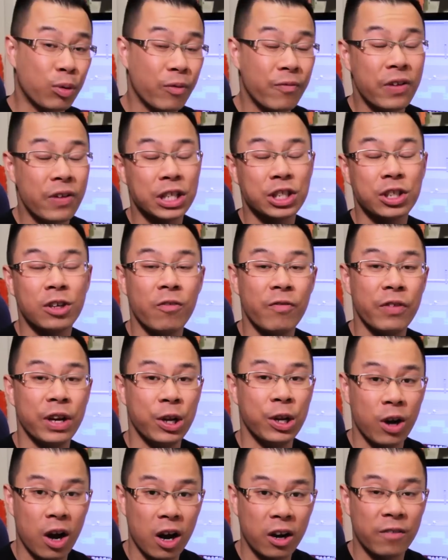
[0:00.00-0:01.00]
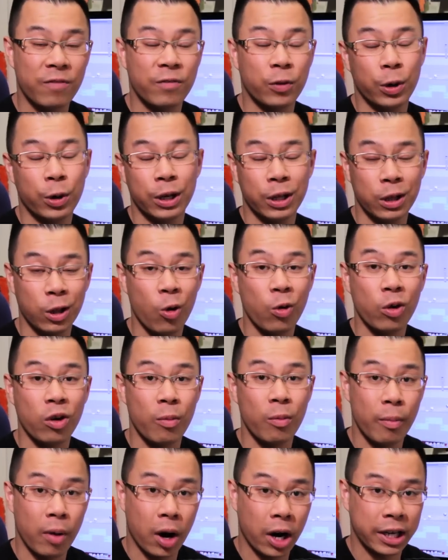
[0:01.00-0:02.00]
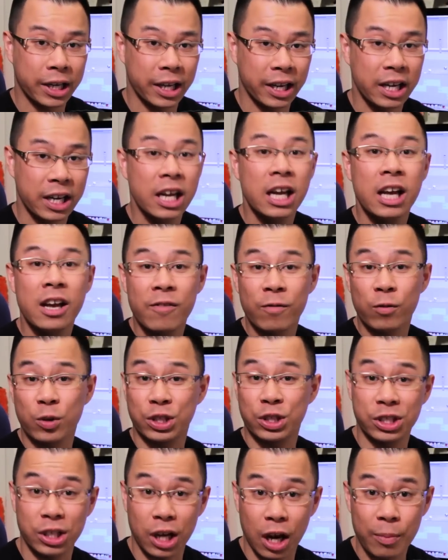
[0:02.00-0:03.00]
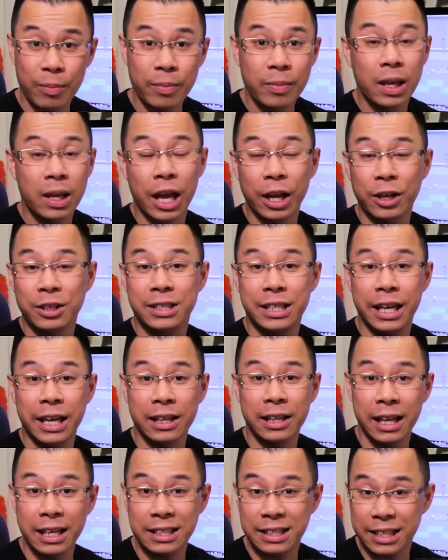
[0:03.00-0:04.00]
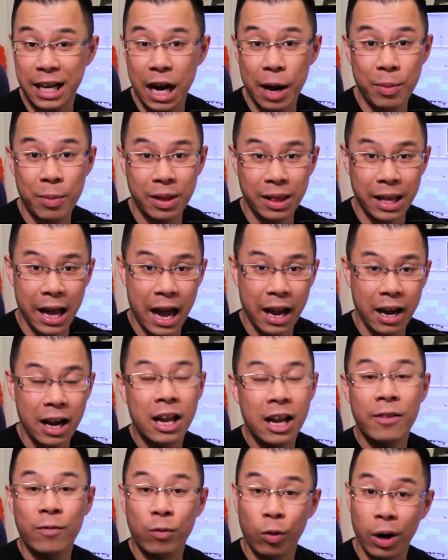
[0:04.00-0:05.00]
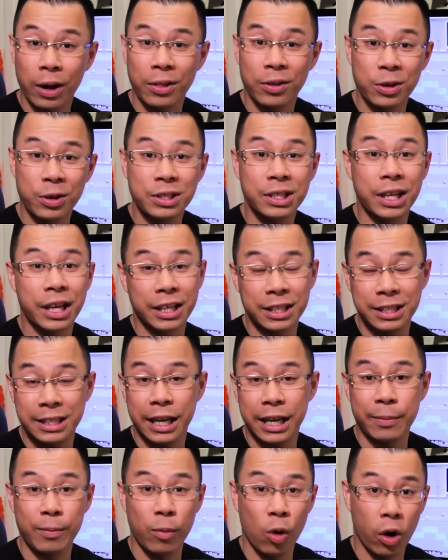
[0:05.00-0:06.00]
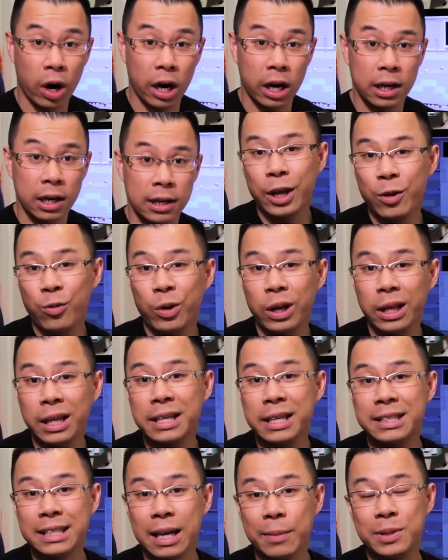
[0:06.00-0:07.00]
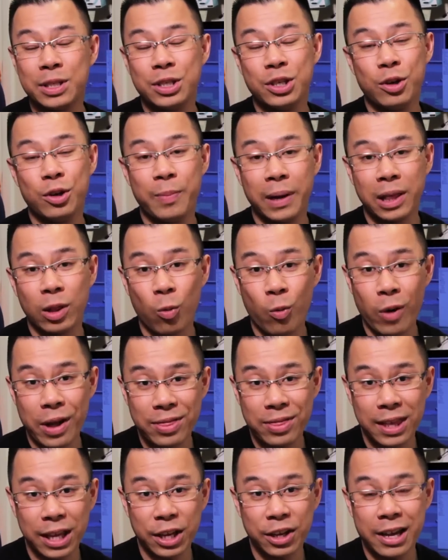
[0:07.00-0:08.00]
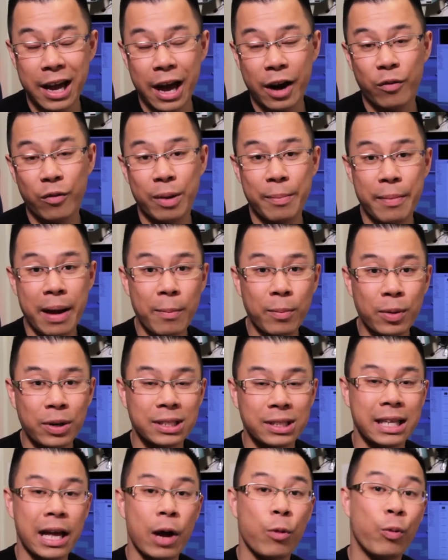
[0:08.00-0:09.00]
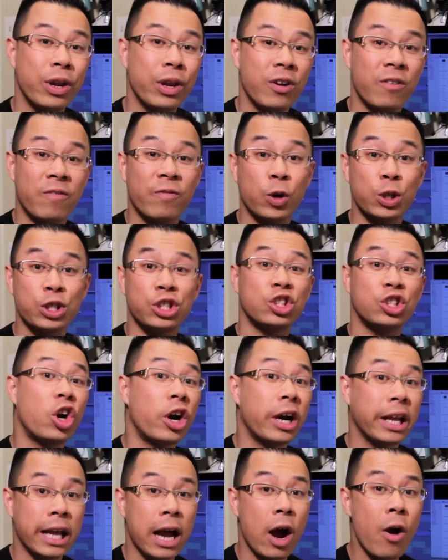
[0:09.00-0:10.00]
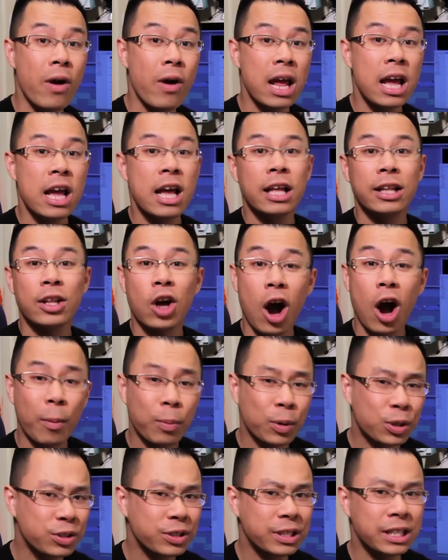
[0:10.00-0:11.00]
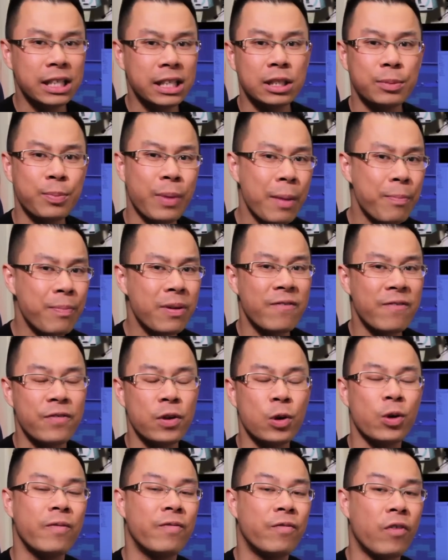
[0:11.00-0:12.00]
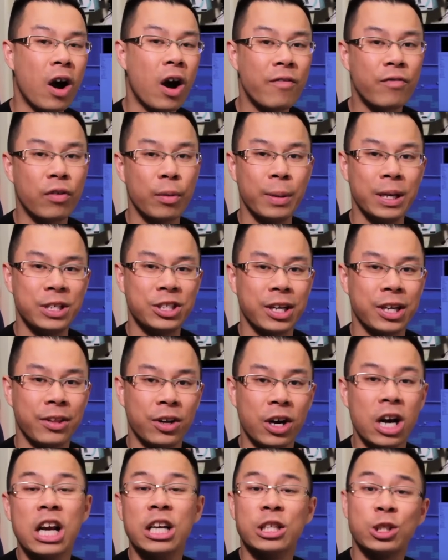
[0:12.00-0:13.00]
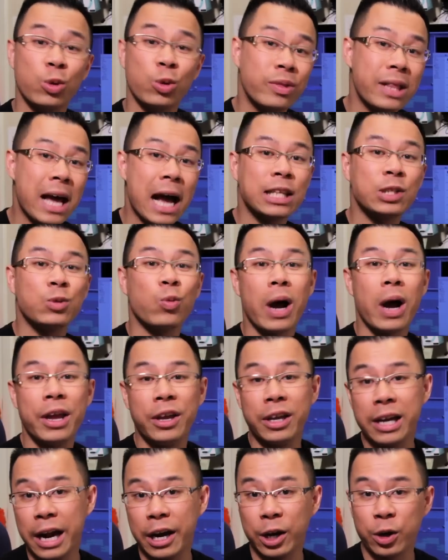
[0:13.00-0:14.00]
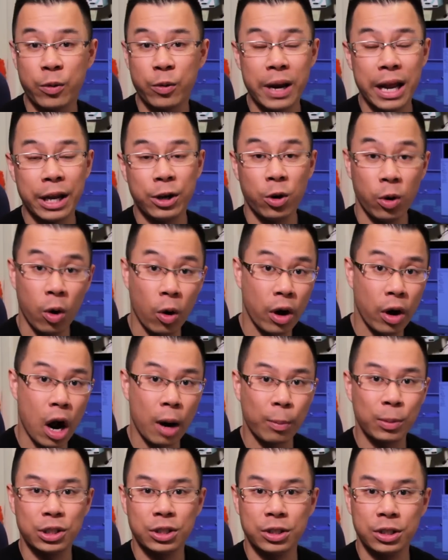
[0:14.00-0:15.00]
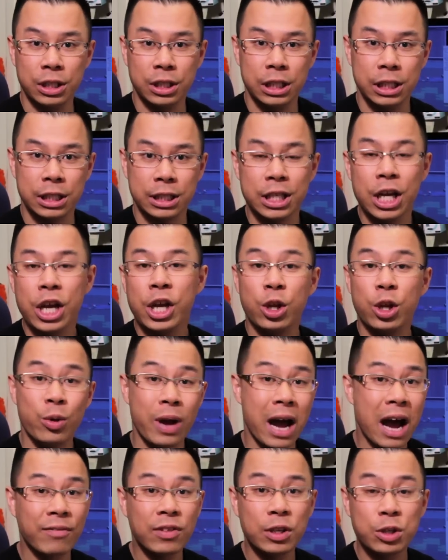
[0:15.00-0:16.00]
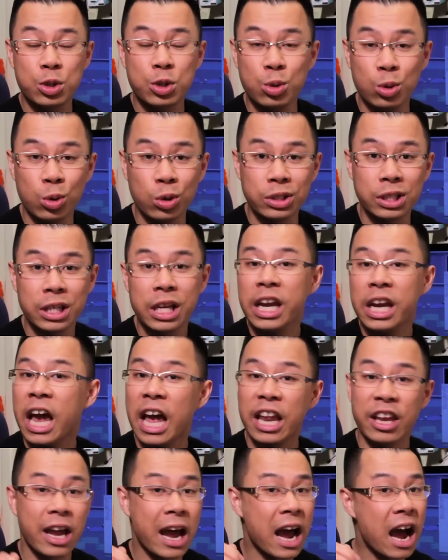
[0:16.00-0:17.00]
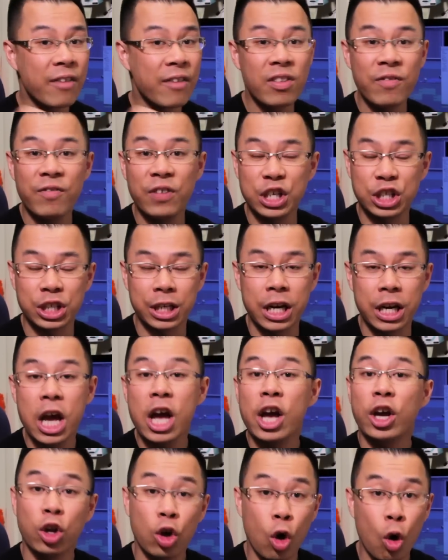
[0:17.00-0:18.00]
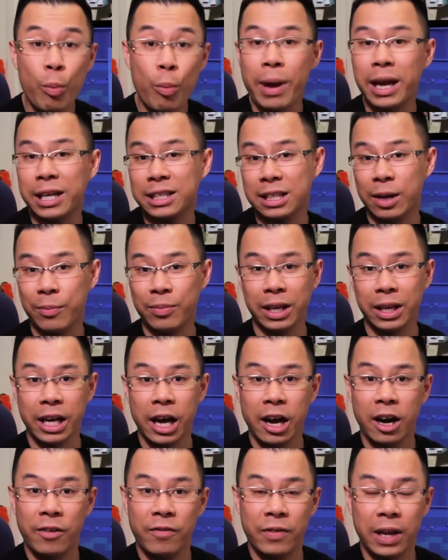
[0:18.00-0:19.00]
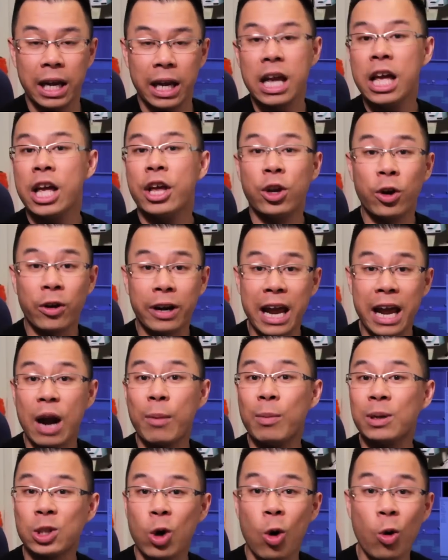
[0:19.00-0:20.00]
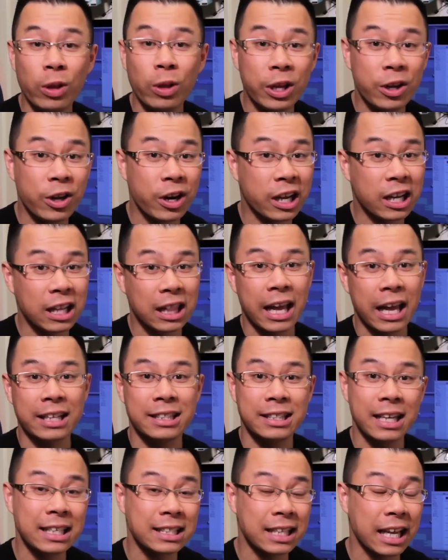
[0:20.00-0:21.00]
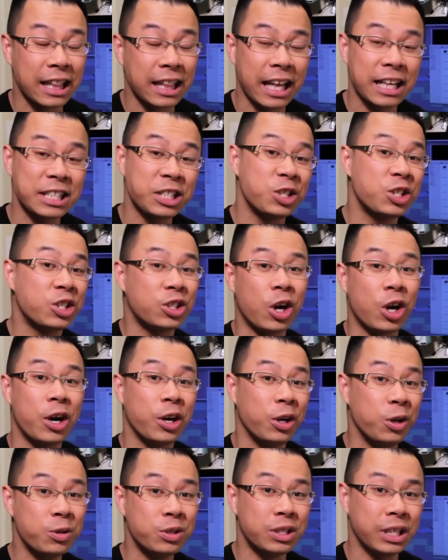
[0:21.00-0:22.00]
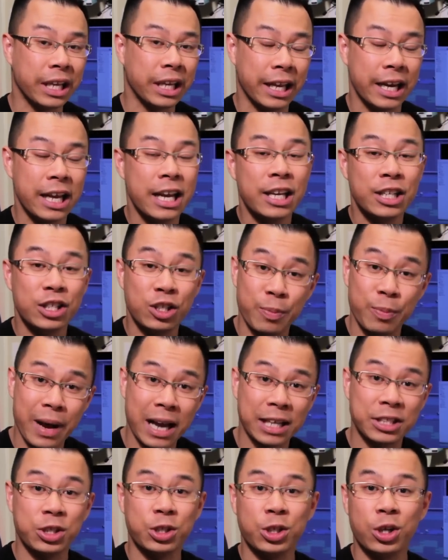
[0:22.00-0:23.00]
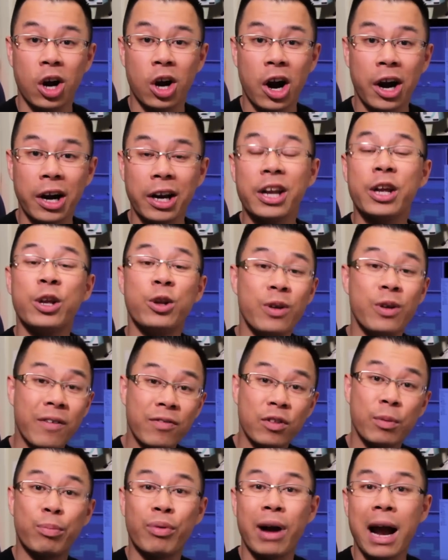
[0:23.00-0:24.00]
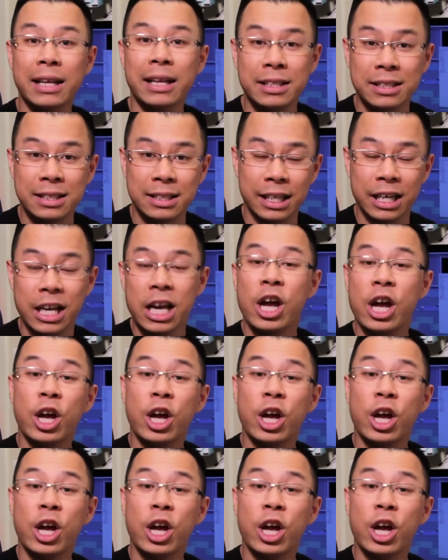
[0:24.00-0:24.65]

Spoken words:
professional videographer in the local market. For some, it could take less time than that. For others, it can take more. It really is up to you, but the one thing you gotta remember is that when you're first starting out, the opportunities might be few and far from each other, so that's why you gotta create your own opportunities. You have the tools and you have the vision, go make something out of it. Your camera's only gonna collect dust unless you start using it. To master your art, you have to practice it.